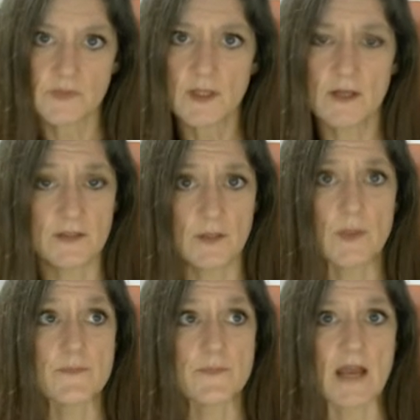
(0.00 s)
I think
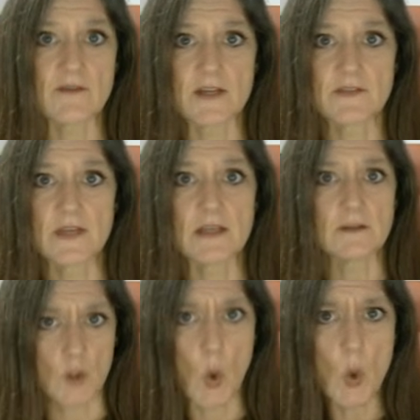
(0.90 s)
we have that thing
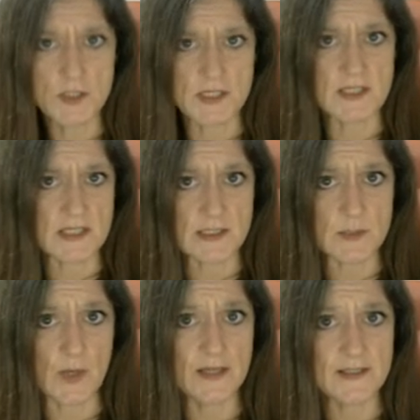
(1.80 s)
like horses
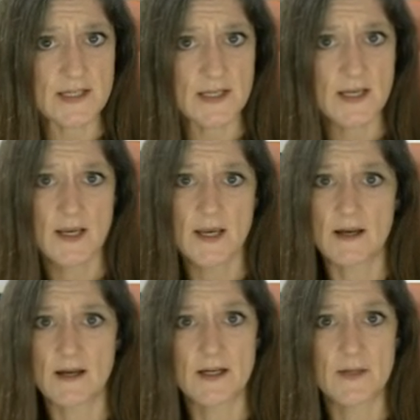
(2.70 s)
sweat,
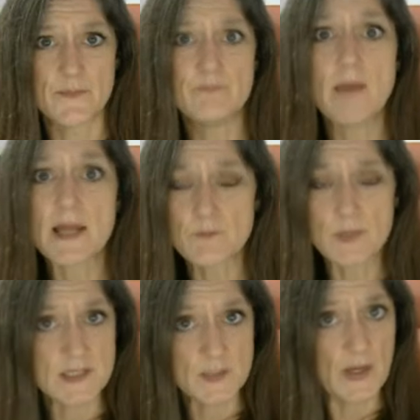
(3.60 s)
men
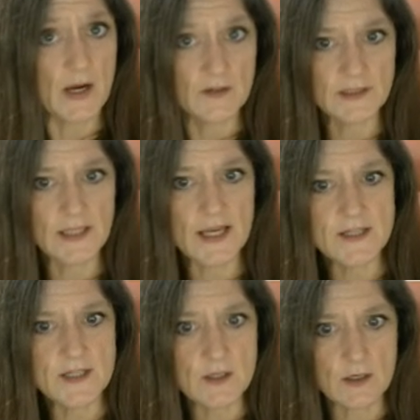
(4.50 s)
perspire and
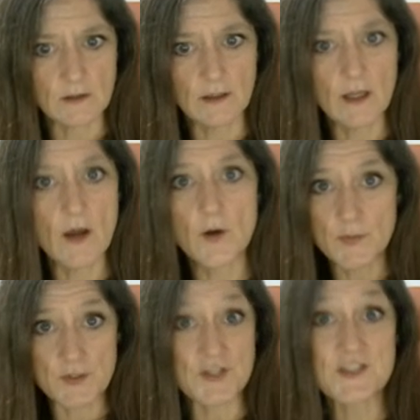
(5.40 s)
ladies glow,
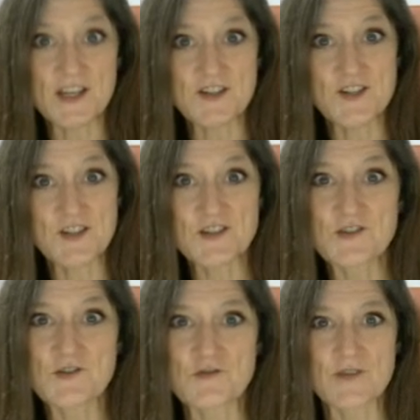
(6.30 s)
but she says she's
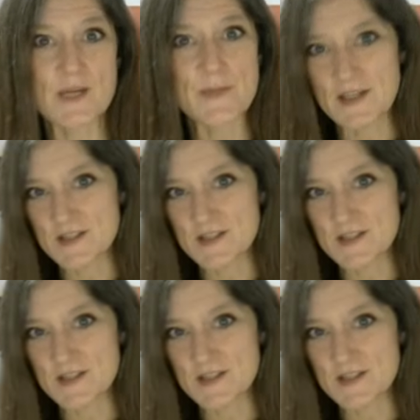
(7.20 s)
streaming.